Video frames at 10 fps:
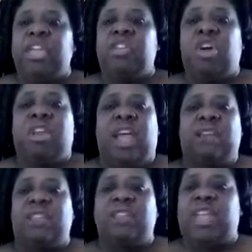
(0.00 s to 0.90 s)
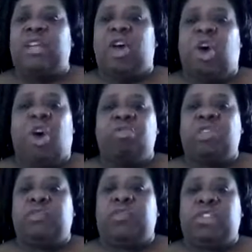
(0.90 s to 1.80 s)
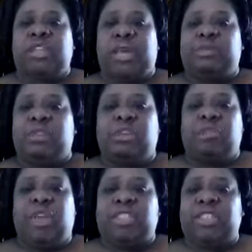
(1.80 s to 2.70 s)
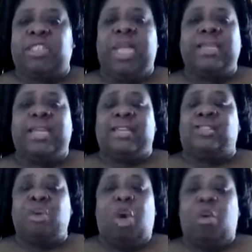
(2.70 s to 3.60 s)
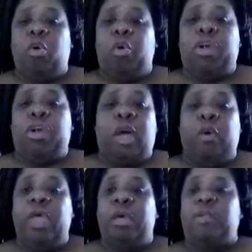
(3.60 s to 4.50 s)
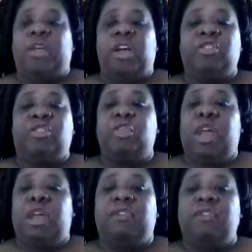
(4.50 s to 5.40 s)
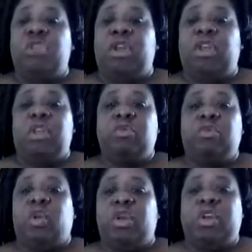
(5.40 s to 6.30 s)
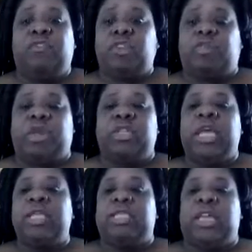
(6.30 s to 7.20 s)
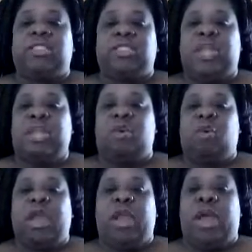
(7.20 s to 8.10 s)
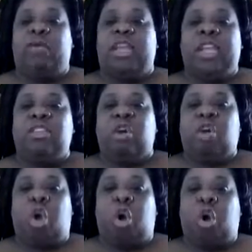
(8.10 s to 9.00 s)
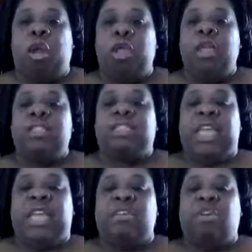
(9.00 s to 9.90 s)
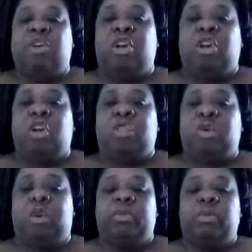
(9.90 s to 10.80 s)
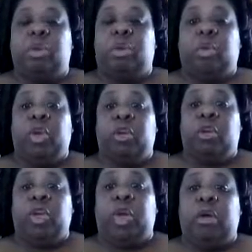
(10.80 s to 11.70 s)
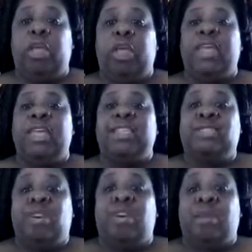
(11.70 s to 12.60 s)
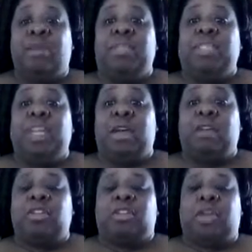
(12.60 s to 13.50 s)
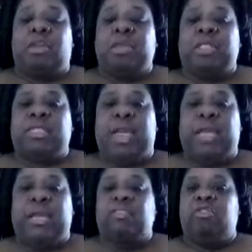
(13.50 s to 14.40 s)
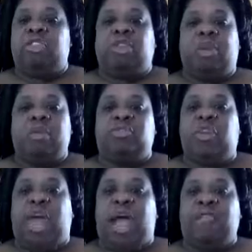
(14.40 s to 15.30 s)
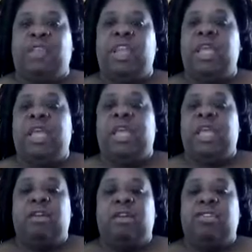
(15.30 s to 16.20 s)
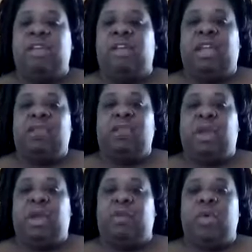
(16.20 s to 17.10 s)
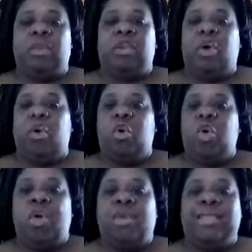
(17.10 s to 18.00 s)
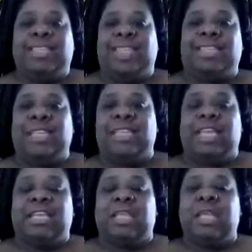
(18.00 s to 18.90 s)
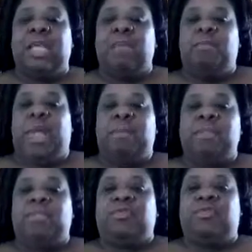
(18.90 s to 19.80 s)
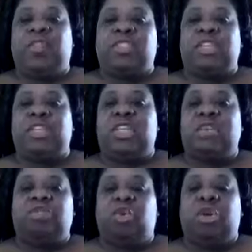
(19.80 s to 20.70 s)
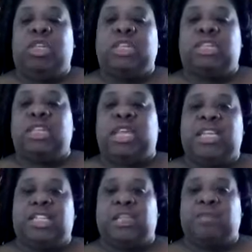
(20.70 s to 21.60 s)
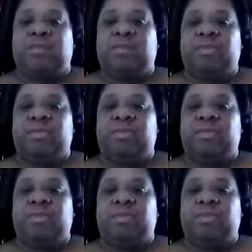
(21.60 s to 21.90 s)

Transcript: Your life will take all different types of directions that you don't want to go because you never knew where you was going in the first place. That's just like going out, getting in your car, saying you're going to go somewhere, but you don't know where you're going to go you're going to be stuck. You're just going to be sitting there. You're just going to be driving here and there and everywhere with no destination. Baby's vision gives you a destination.